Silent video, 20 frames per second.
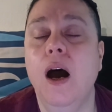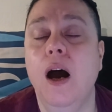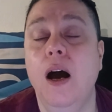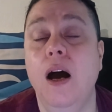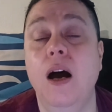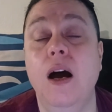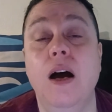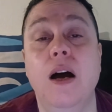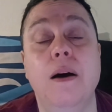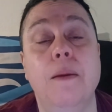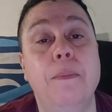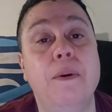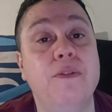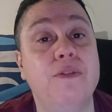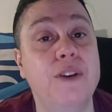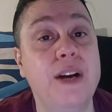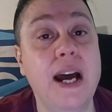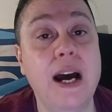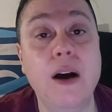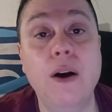But
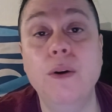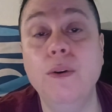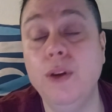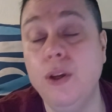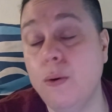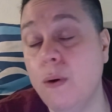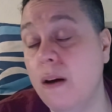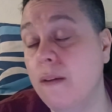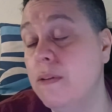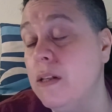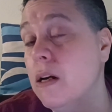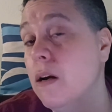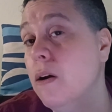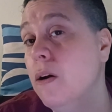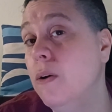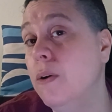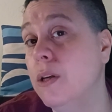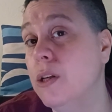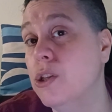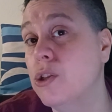for now, you have
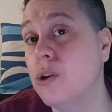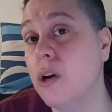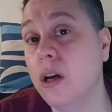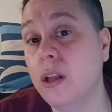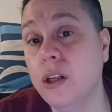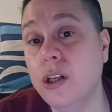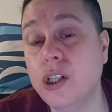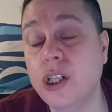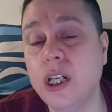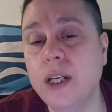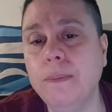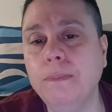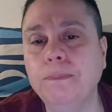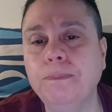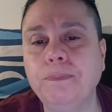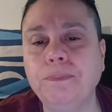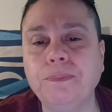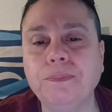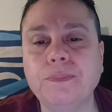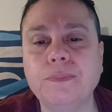tarot and astrology.
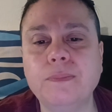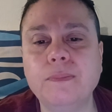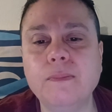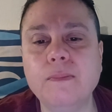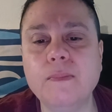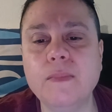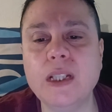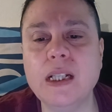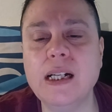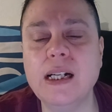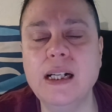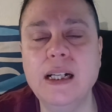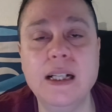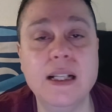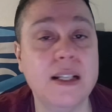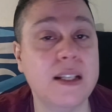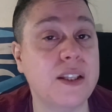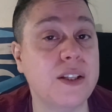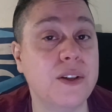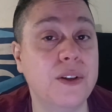
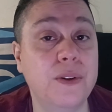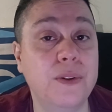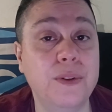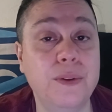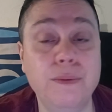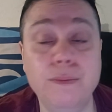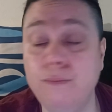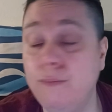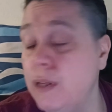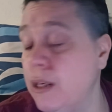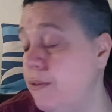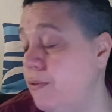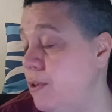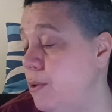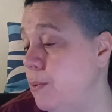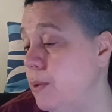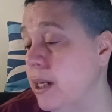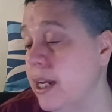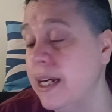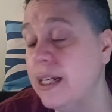So if
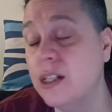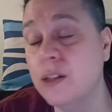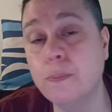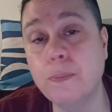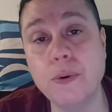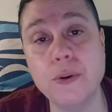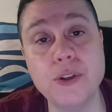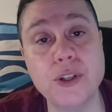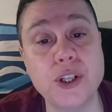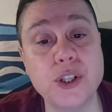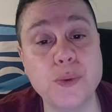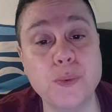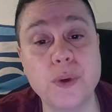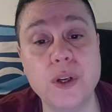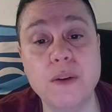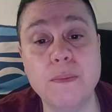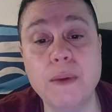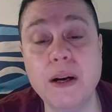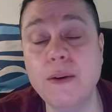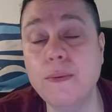you would like to purchase
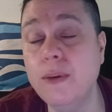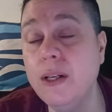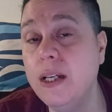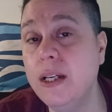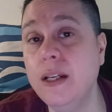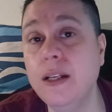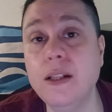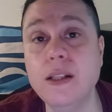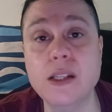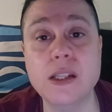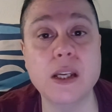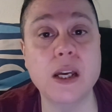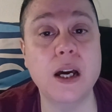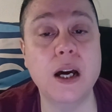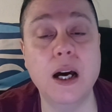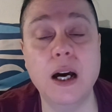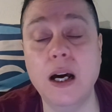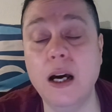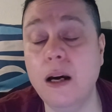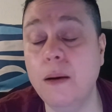one of my reads,
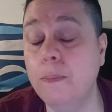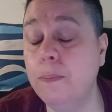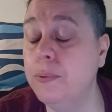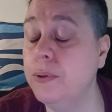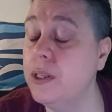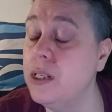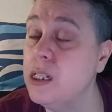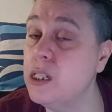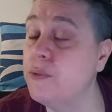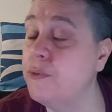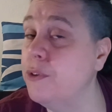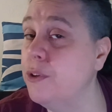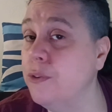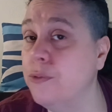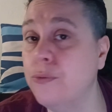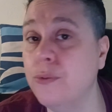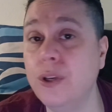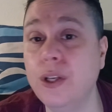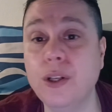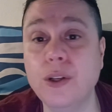please feel
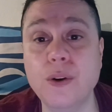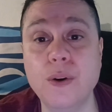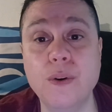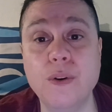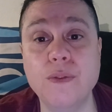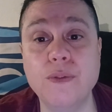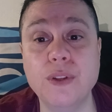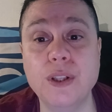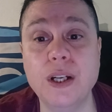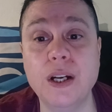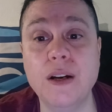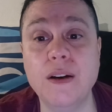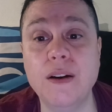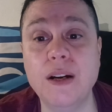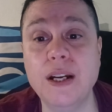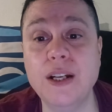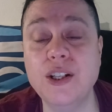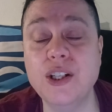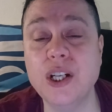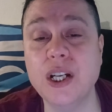free to go over there
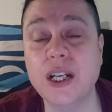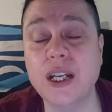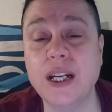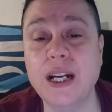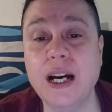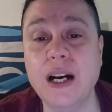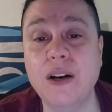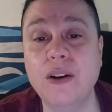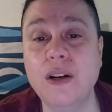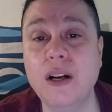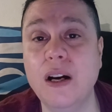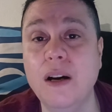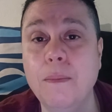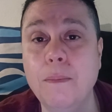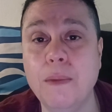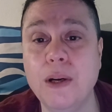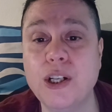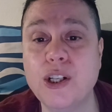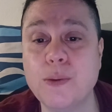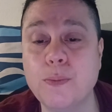and check it out.
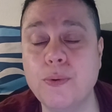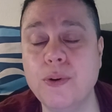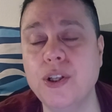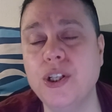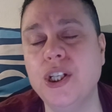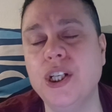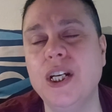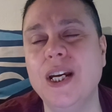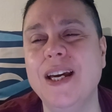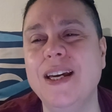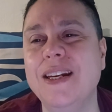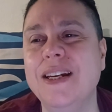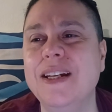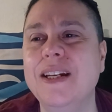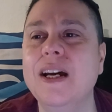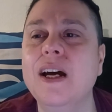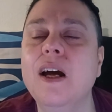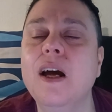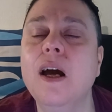Much appreciated.